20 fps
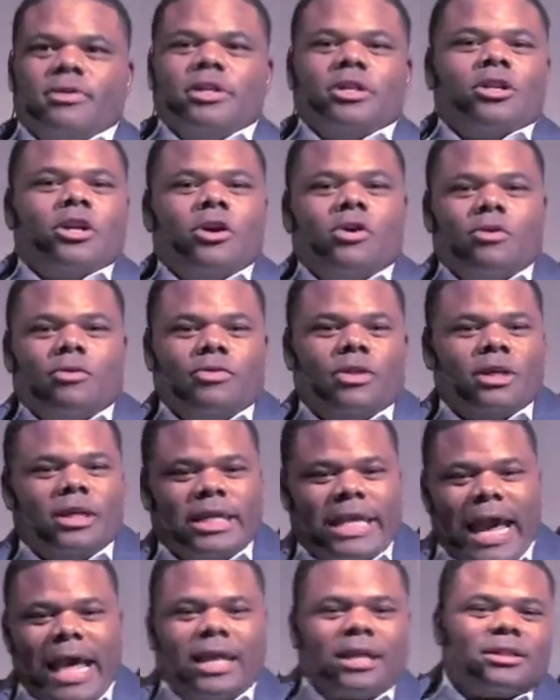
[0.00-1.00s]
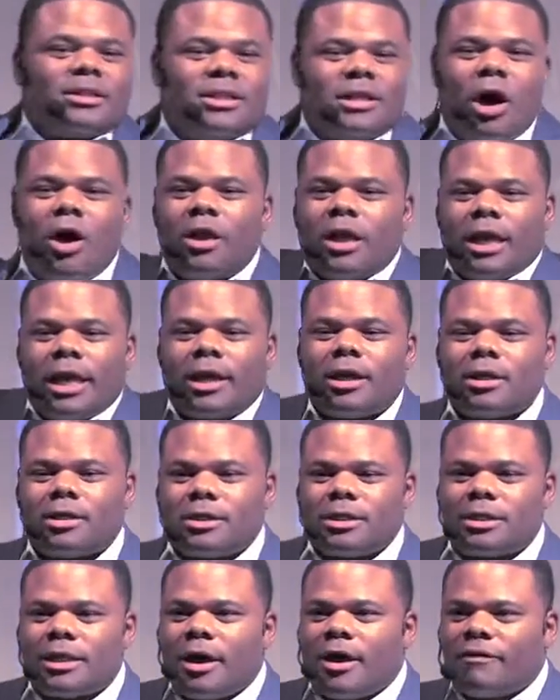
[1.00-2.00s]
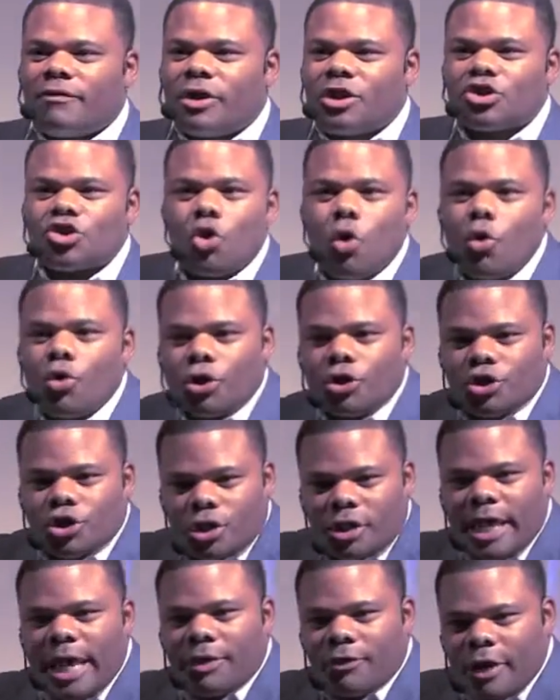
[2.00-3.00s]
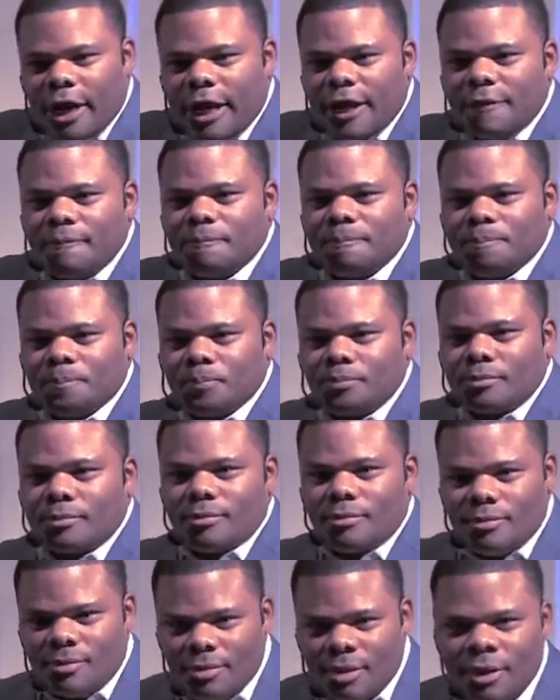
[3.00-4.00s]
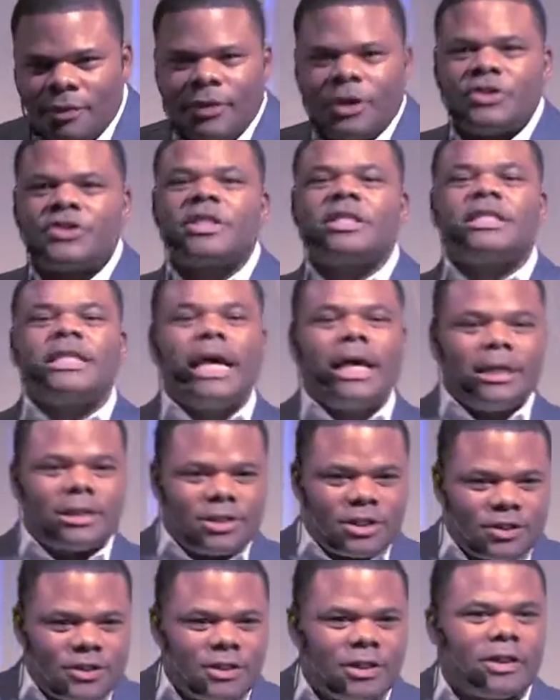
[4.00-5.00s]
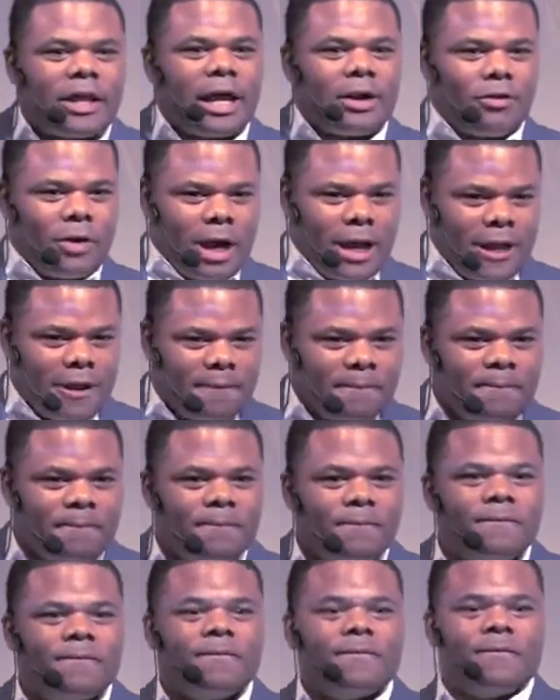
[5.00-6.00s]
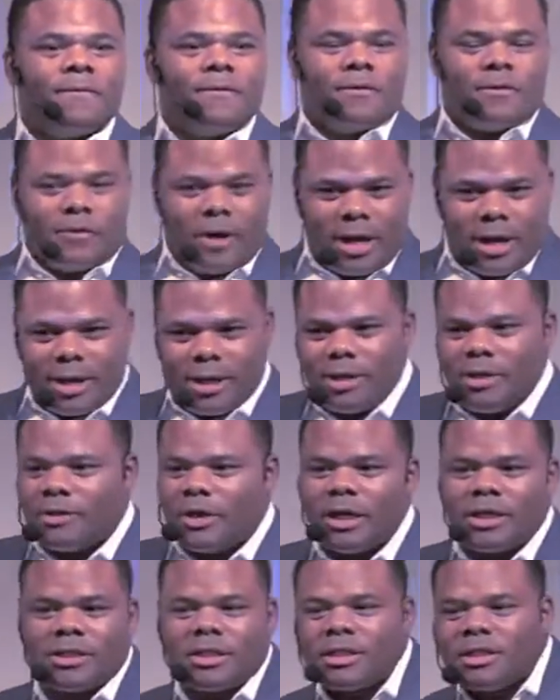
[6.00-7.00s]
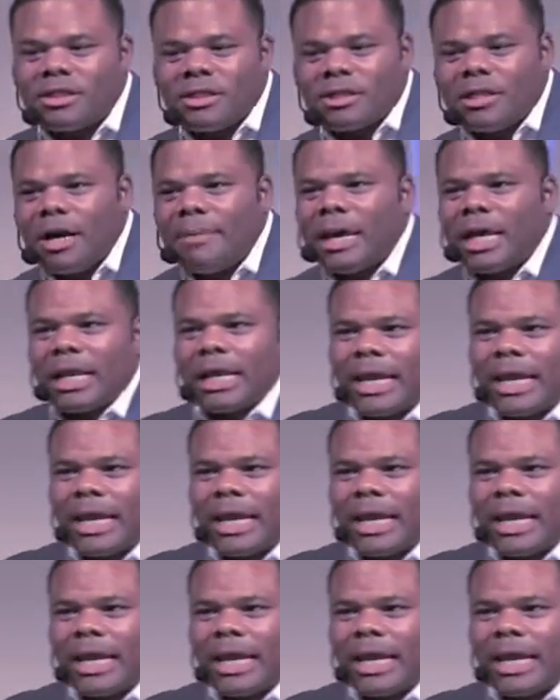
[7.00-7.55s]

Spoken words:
you know, the galaxy, all of that good stuff, there's order to that, right? There's intelligence to that, right? Right? Things didn't just come